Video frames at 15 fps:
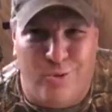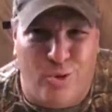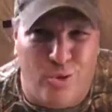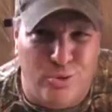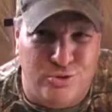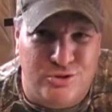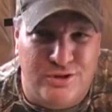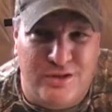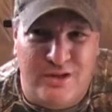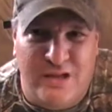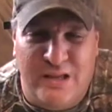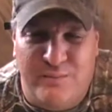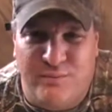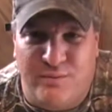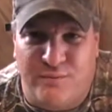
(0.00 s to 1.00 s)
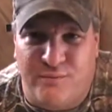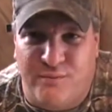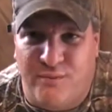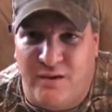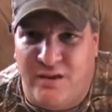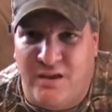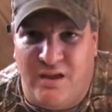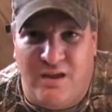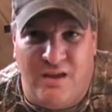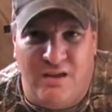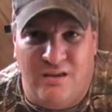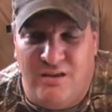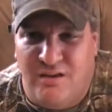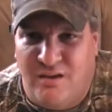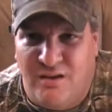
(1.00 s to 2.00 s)
gold tips and
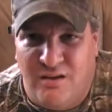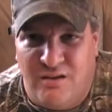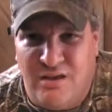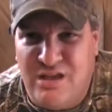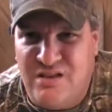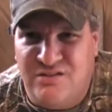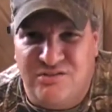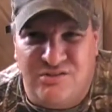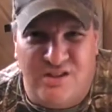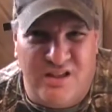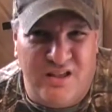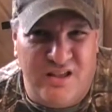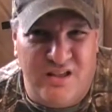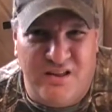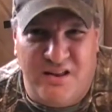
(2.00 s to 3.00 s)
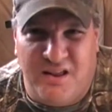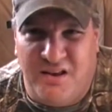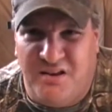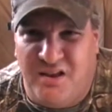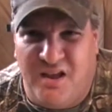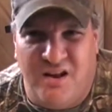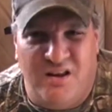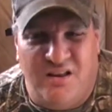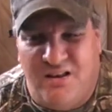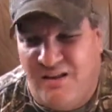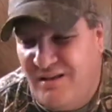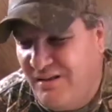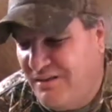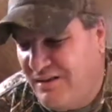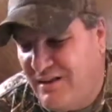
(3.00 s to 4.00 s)
freaking Easton and
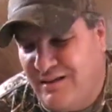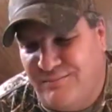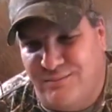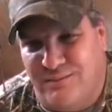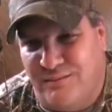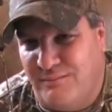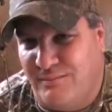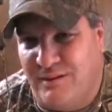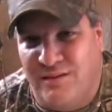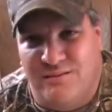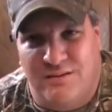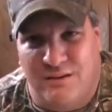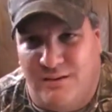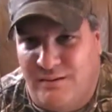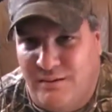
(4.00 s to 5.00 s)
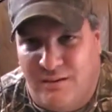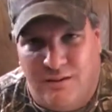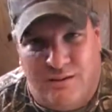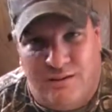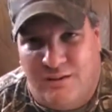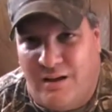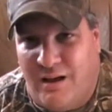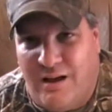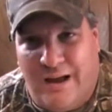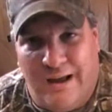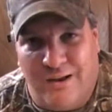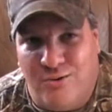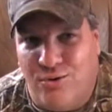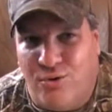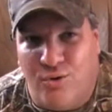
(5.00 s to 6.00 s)
listen,
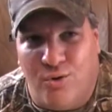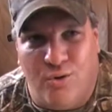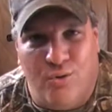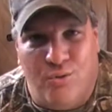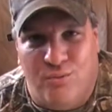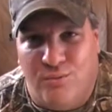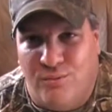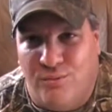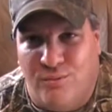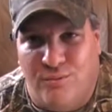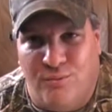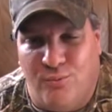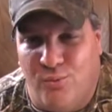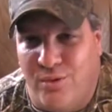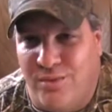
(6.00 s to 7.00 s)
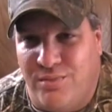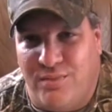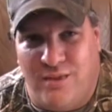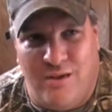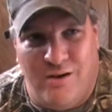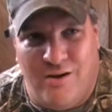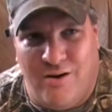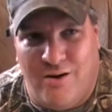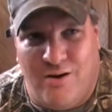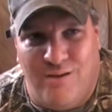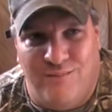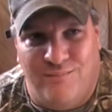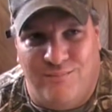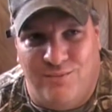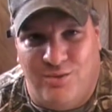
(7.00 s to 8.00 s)
I go with the
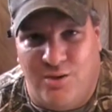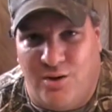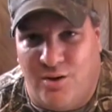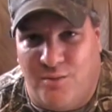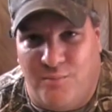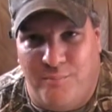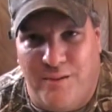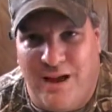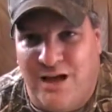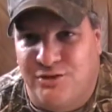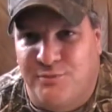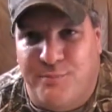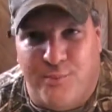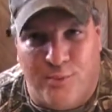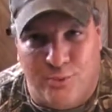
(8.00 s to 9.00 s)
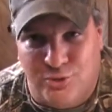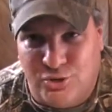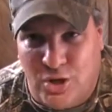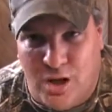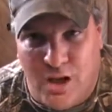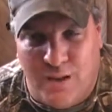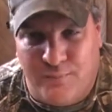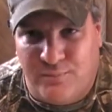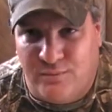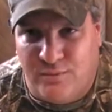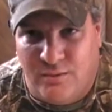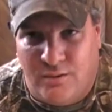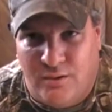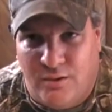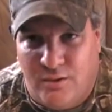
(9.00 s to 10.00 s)
Bass Pro Shops
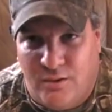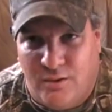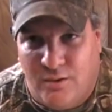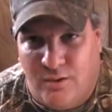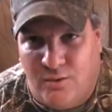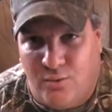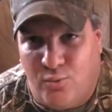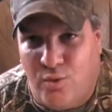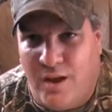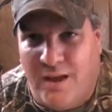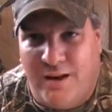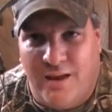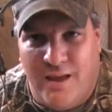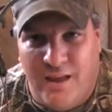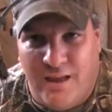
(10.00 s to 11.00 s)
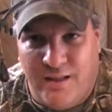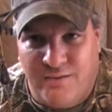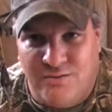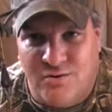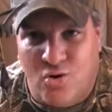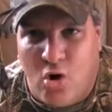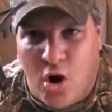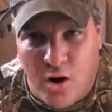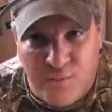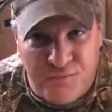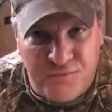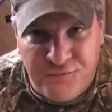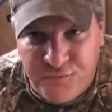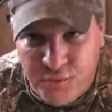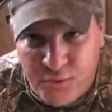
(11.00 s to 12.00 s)
Redheads
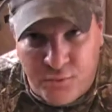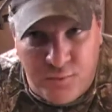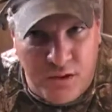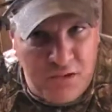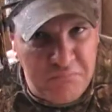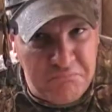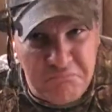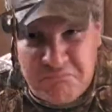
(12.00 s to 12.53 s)
Carbon Fury.